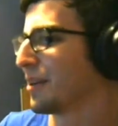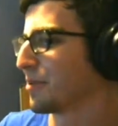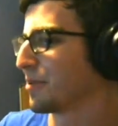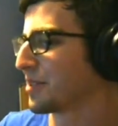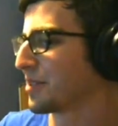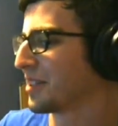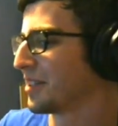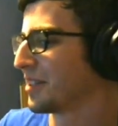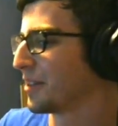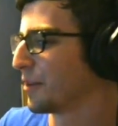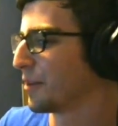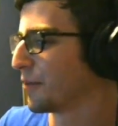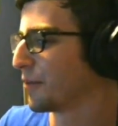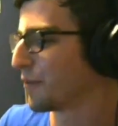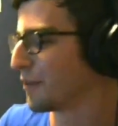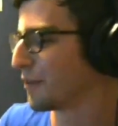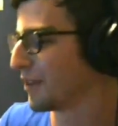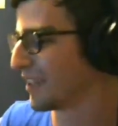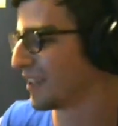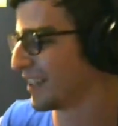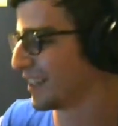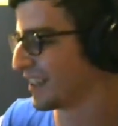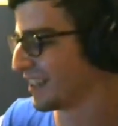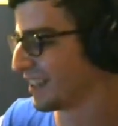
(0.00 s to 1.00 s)
I was gonna go for
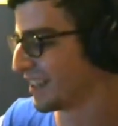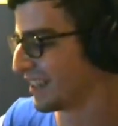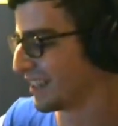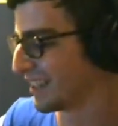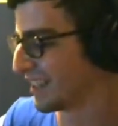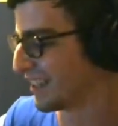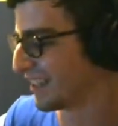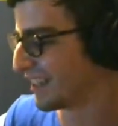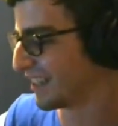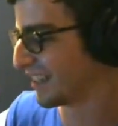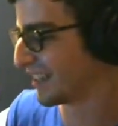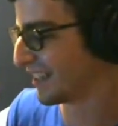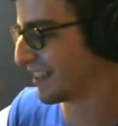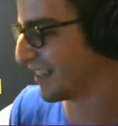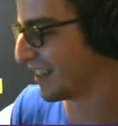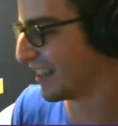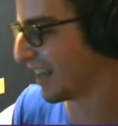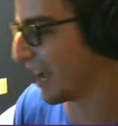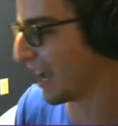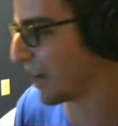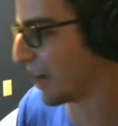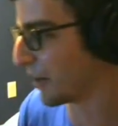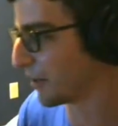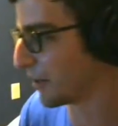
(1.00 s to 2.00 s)
like the
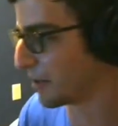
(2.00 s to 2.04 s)
out